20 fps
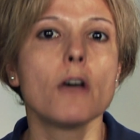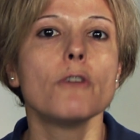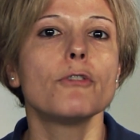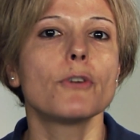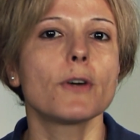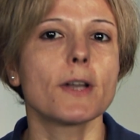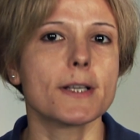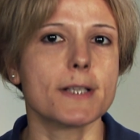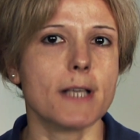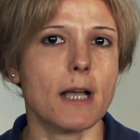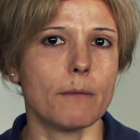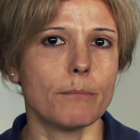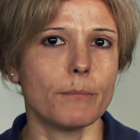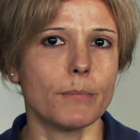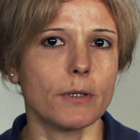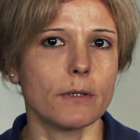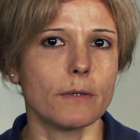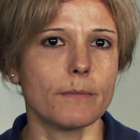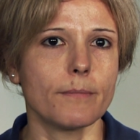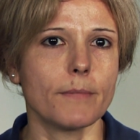For
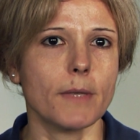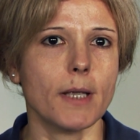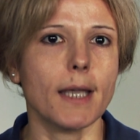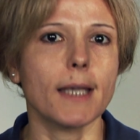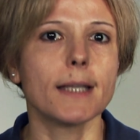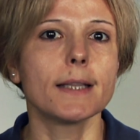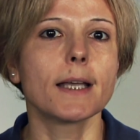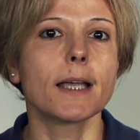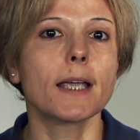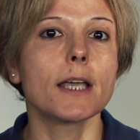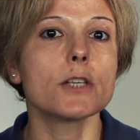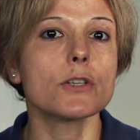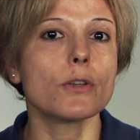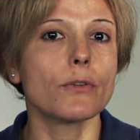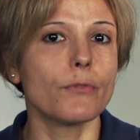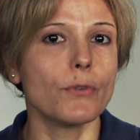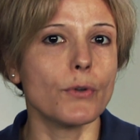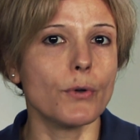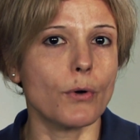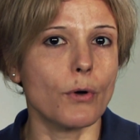example, in the case
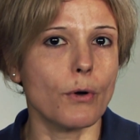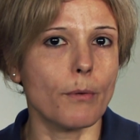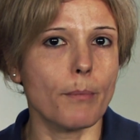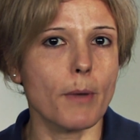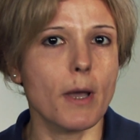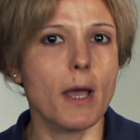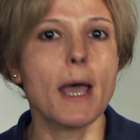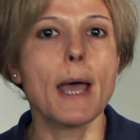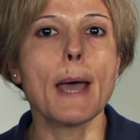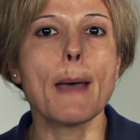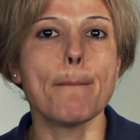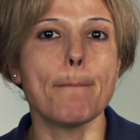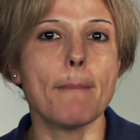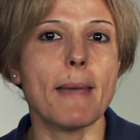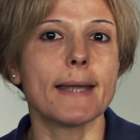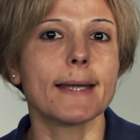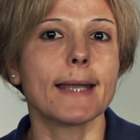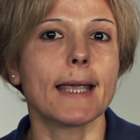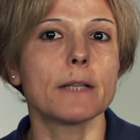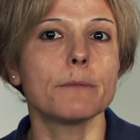of Europe,
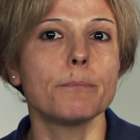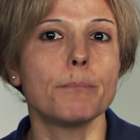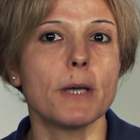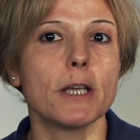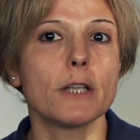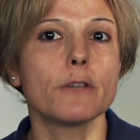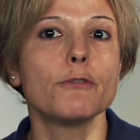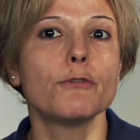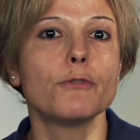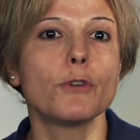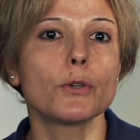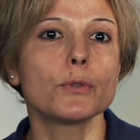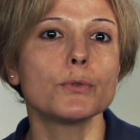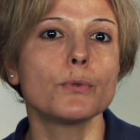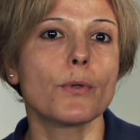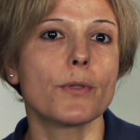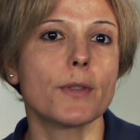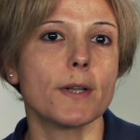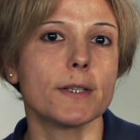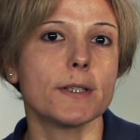men get paid 4
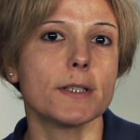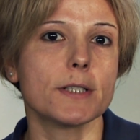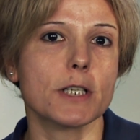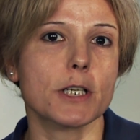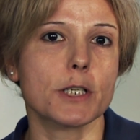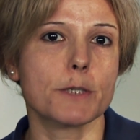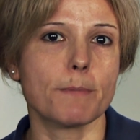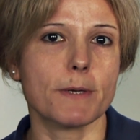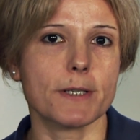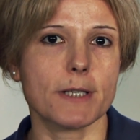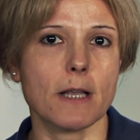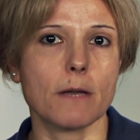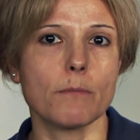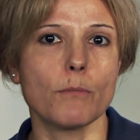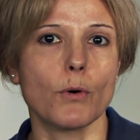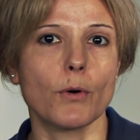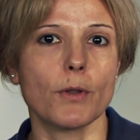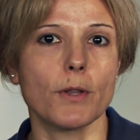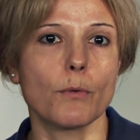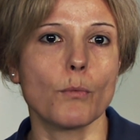to 36%
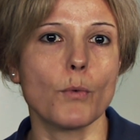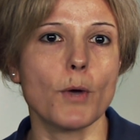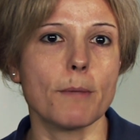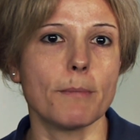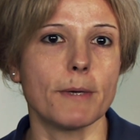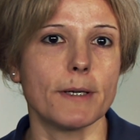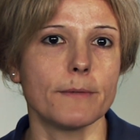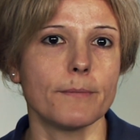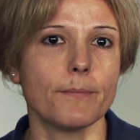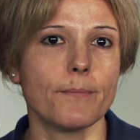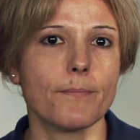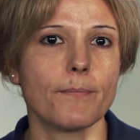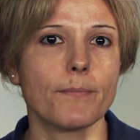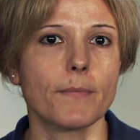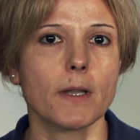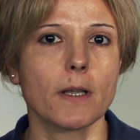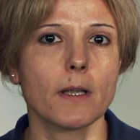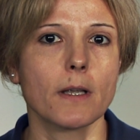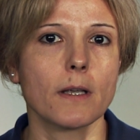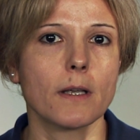more than women.
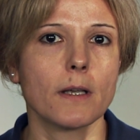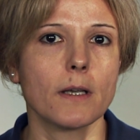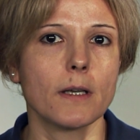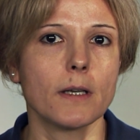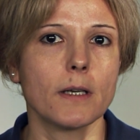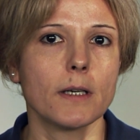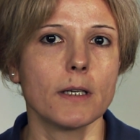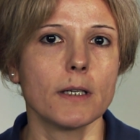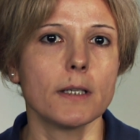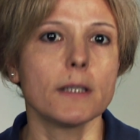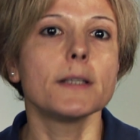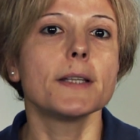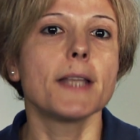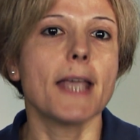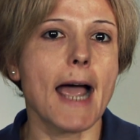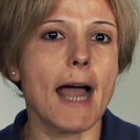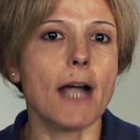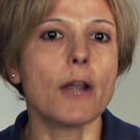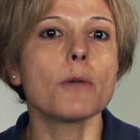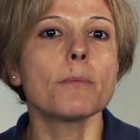
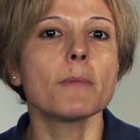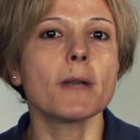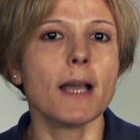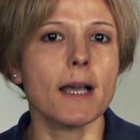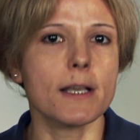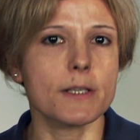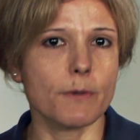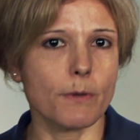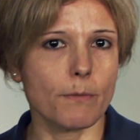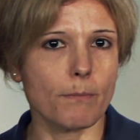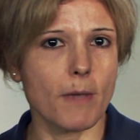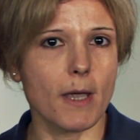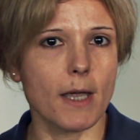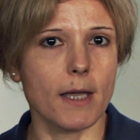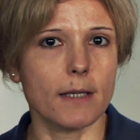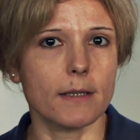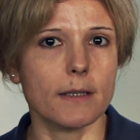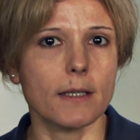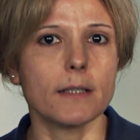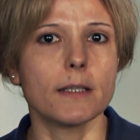The argument has been
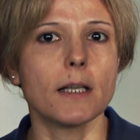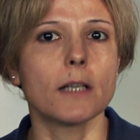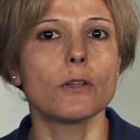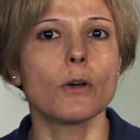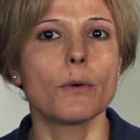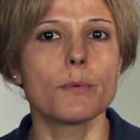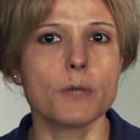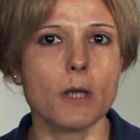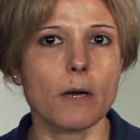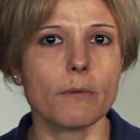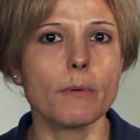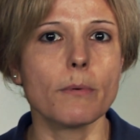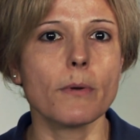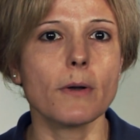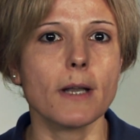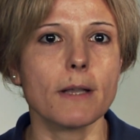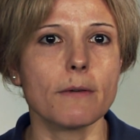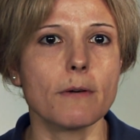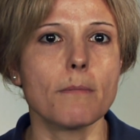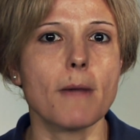made that observable
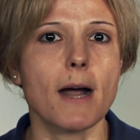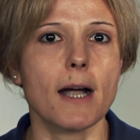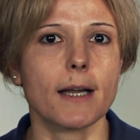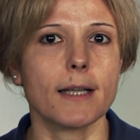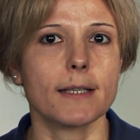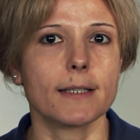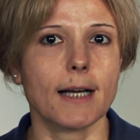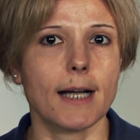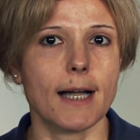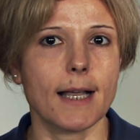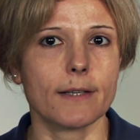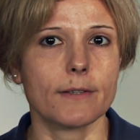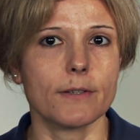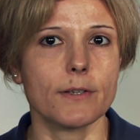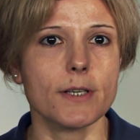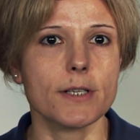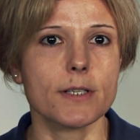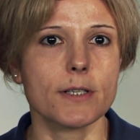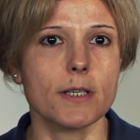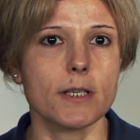labor market
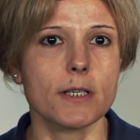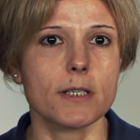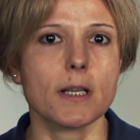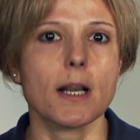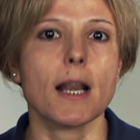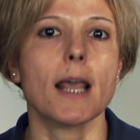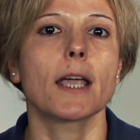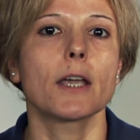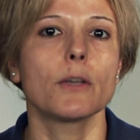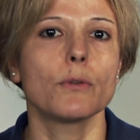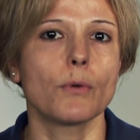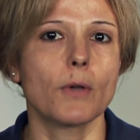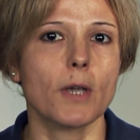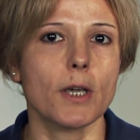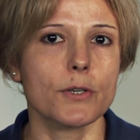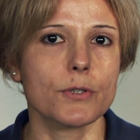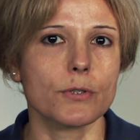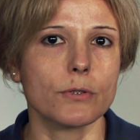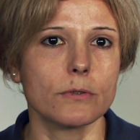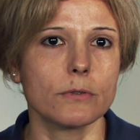characteristics like
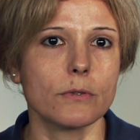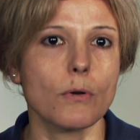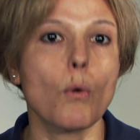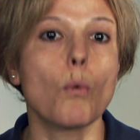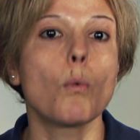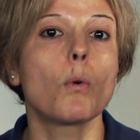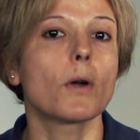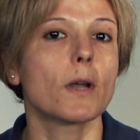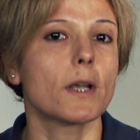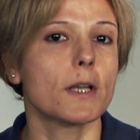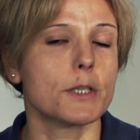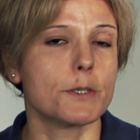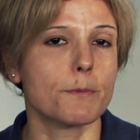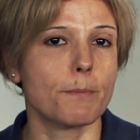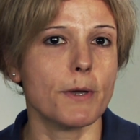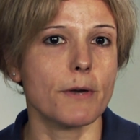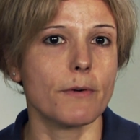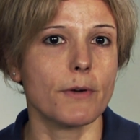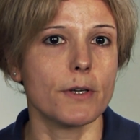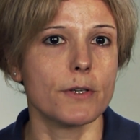education, work
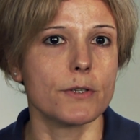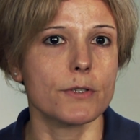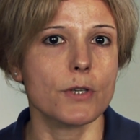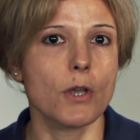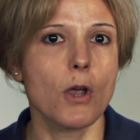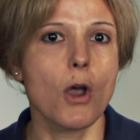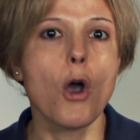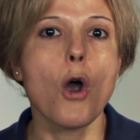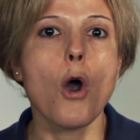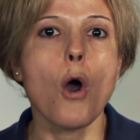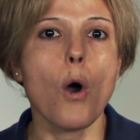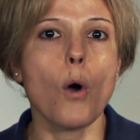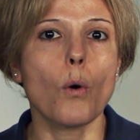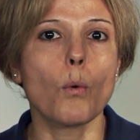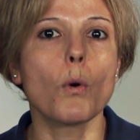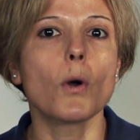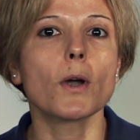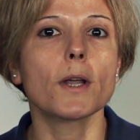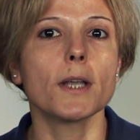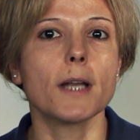experience, or
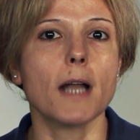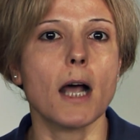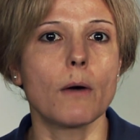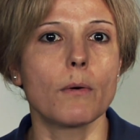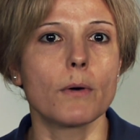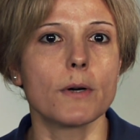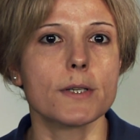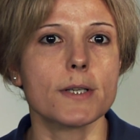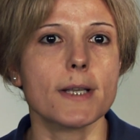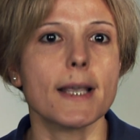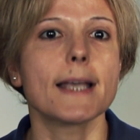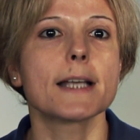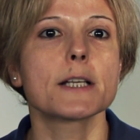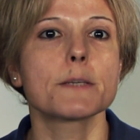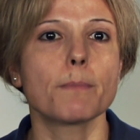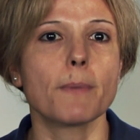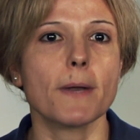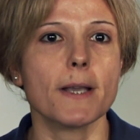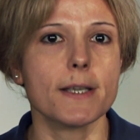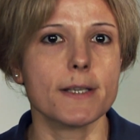working hours
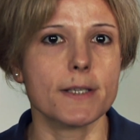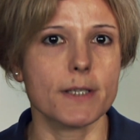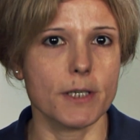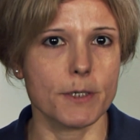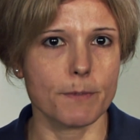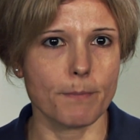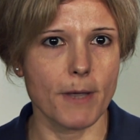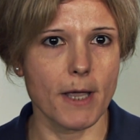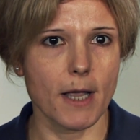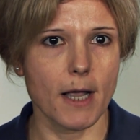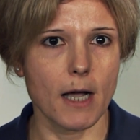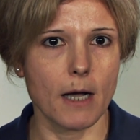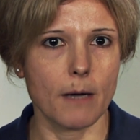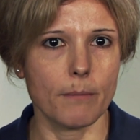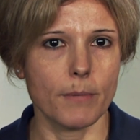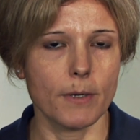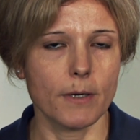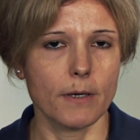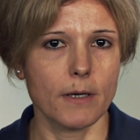explains this pay gap.